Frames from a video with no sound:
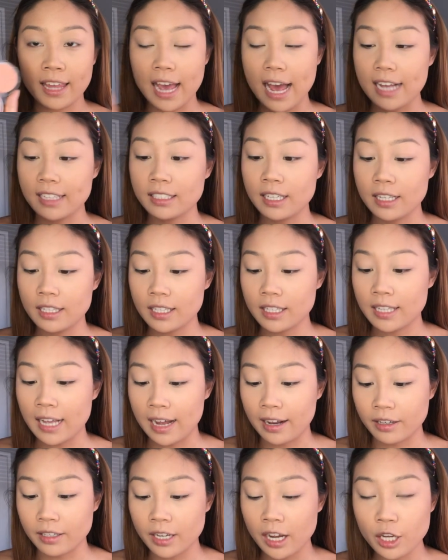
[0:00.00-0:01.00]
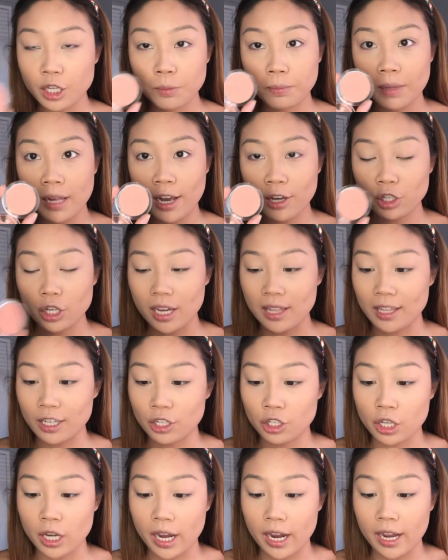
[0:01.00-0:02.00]
the Essence Satin Touch Blush in the
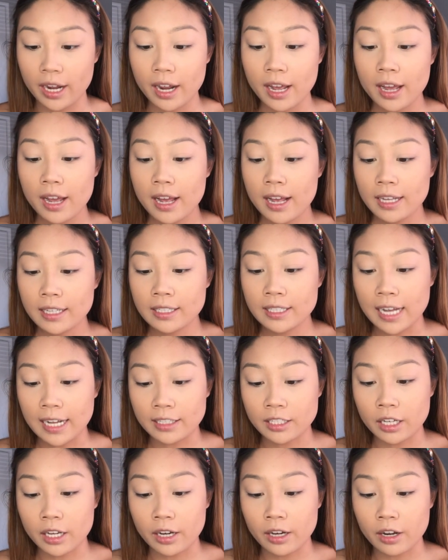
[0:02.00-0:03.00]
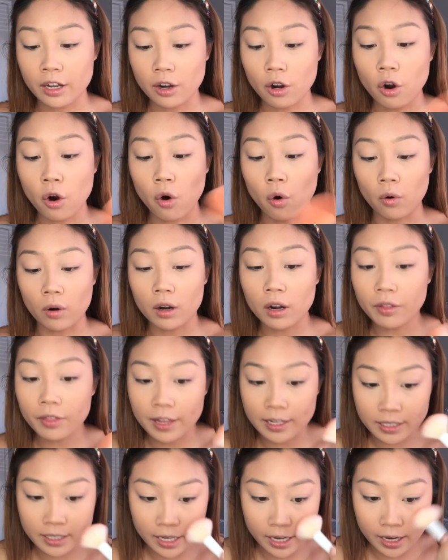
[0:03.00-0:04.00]
shade Satin Coral.
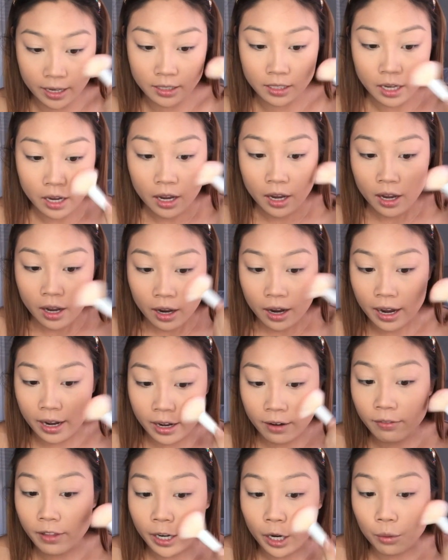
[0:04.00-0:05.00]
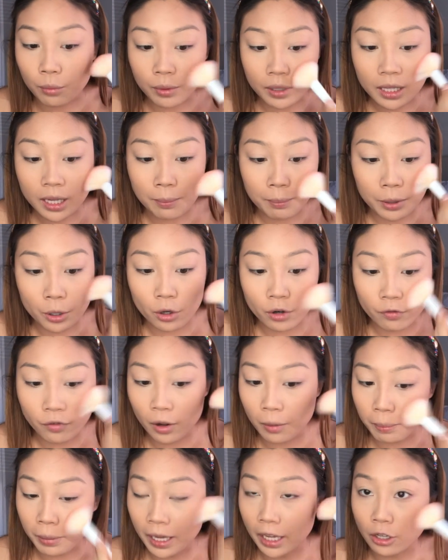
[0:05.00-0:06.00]
This is kind of like a really
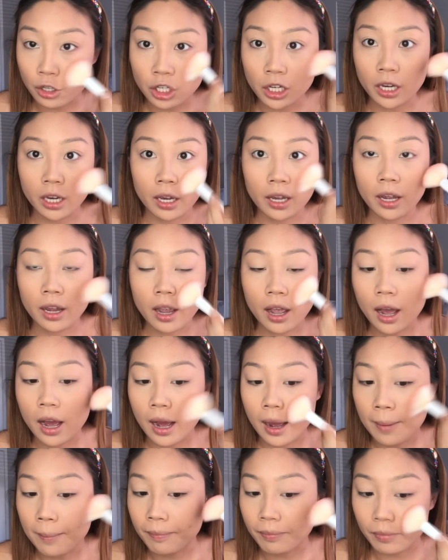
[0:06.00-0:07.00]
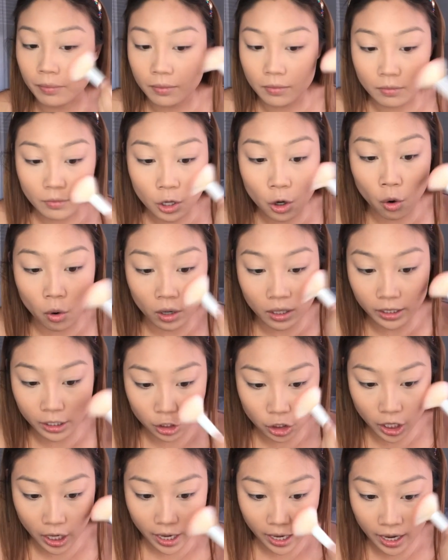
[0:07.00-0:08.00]
beautiful peachy corally
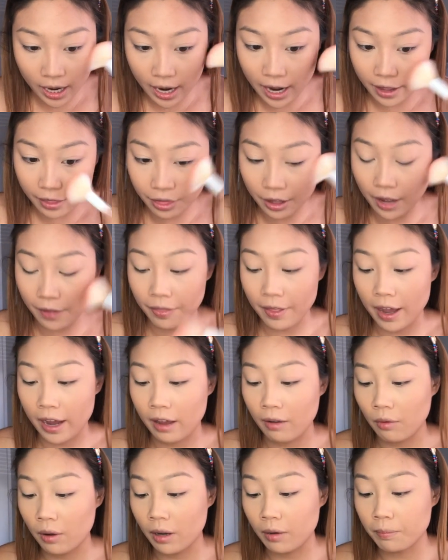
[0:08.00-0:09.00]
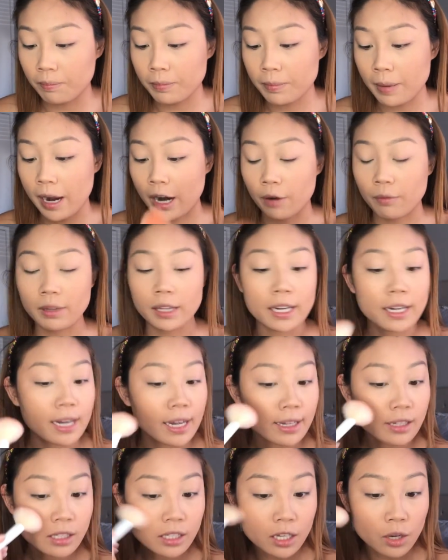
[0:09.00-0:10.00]
shade. I thought that it would pair really
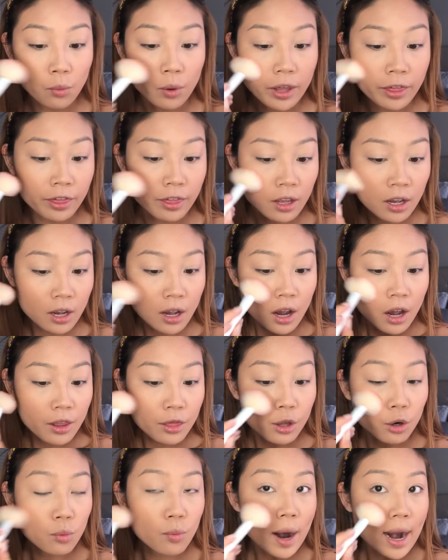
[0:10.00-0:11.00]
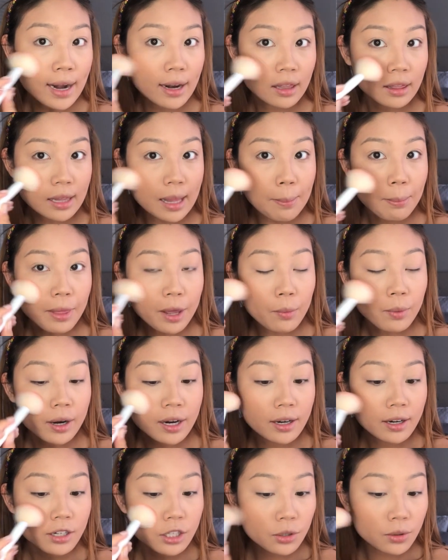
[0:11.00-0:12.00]
nicely with the red lip that we're
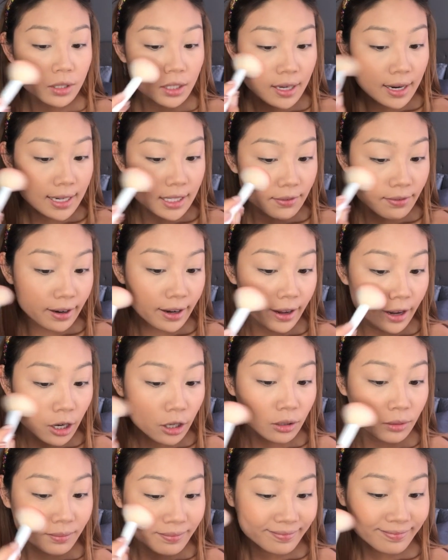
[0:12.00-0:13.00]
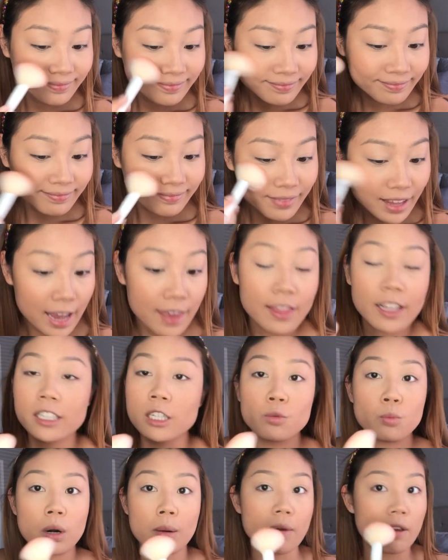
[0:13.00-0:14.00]
gonna do in today's video. And this
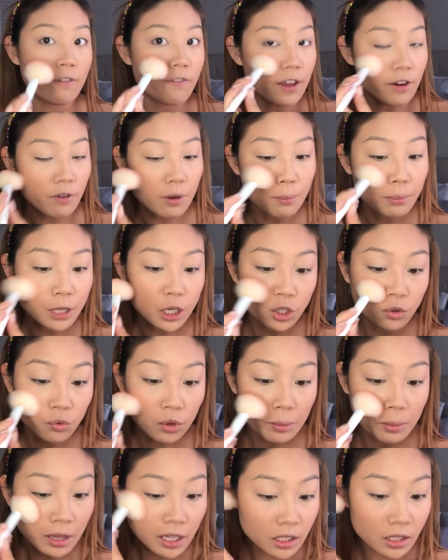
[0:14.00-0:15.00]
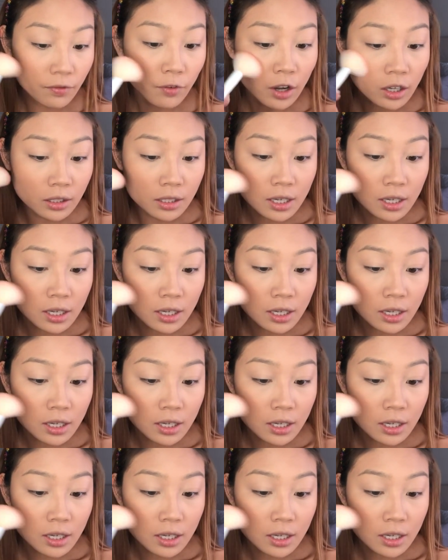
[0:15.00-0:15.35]
is one of my favorite blush formulas of all